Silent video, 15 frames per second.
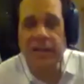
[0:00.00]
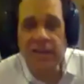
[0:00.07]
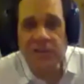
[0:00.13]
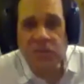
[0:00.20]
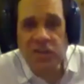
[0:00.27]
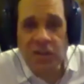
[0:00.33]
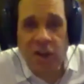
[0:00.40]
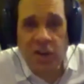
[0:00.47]
is
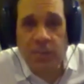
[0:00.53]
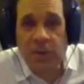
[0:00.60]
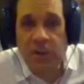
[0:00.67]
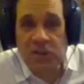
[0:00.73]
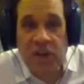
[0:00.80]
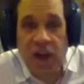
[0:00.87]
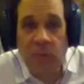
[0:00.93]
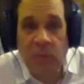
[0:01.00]
another
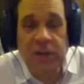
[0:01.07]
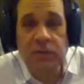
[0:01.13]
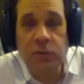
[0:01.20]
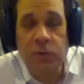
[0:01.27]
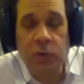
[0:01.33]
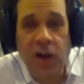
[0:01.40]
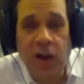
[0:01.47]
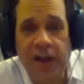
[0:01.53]
place. Now we need
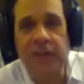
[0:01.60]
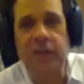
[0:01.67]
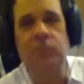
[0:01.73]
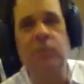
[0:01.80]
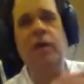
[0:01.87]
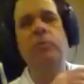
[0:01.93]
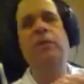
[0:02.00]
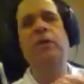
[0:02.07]
variety,
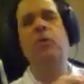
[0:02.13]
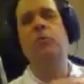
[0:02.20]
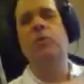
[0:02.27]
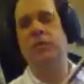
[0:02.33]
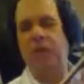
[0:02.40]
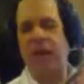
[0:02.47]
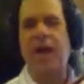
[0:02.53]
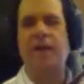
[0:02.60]
right?
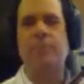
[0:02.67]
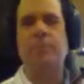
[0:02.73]
We've had.